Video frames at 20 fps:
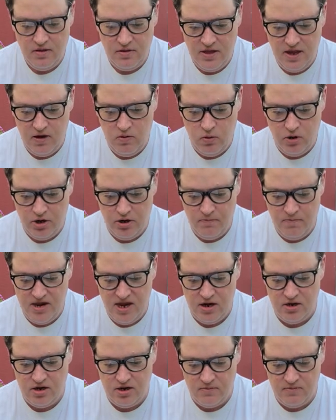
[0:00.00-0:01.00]
they would
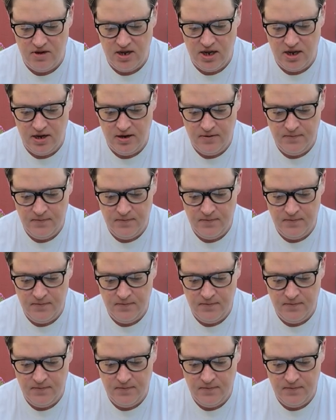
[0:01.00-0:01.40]
abandon me.